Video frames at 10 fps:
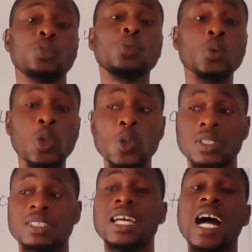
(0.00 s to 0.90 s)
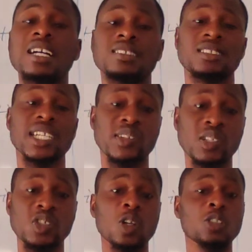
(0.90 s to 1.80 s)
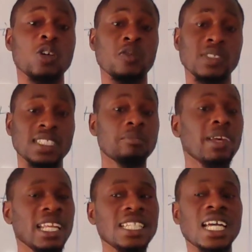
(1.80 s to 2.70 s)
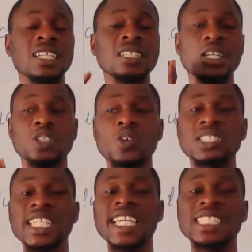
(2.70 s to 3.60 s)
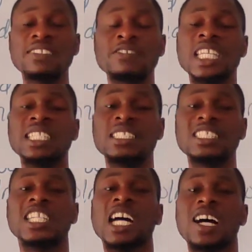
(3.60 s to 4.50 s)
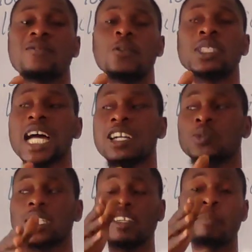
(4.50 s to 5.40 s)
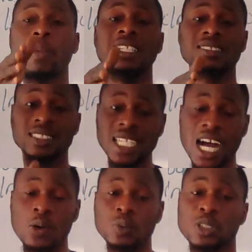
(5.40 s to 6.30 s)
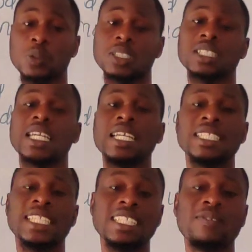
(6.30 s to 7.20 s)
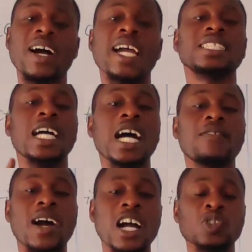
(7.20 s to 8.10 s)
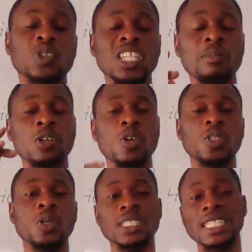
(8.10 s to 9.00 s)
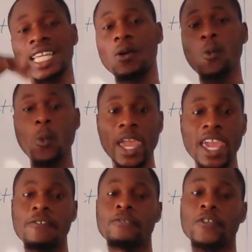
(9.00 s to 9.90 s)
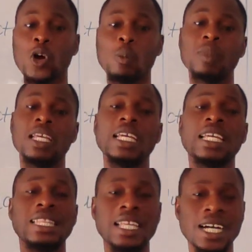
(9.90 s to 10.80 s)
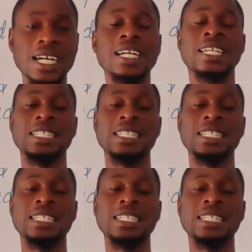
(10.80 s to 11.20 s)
To close as a result of this. Meaning that those negative charges that have what? Actually passed down the what? The device have actually been conducted away from the